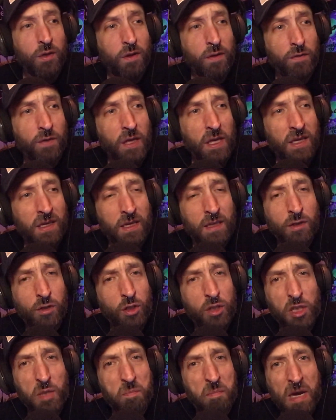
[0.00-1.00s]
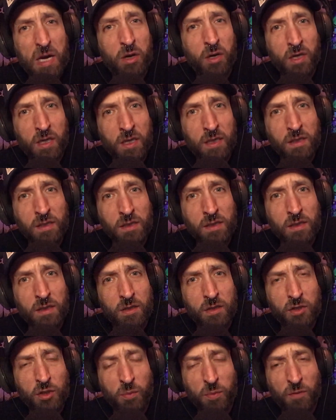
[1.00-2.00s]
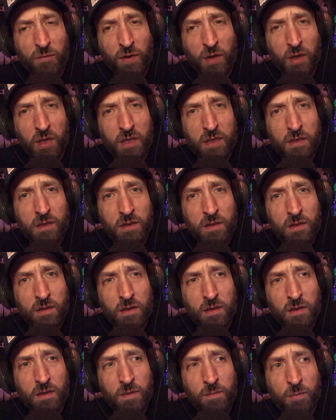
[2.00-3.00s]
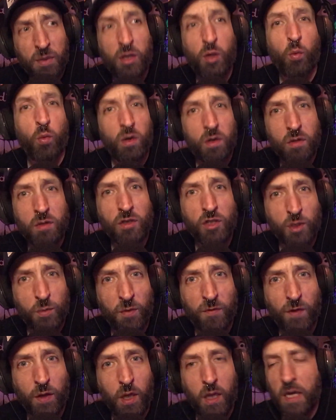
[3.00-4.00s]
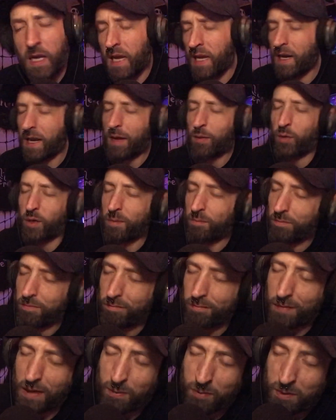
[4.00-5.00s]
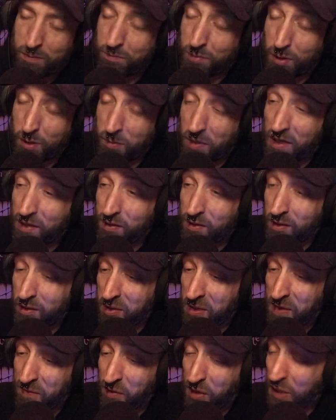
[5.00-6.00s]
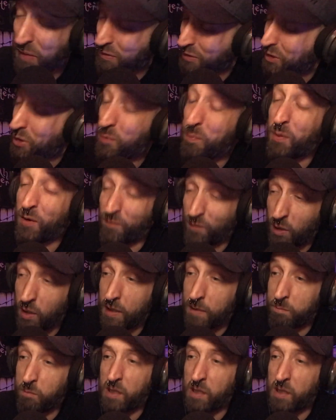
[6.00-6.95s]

of not just America's supervillain, but the world's supervillain. And I wouldn't maybe put him on the level of supervillain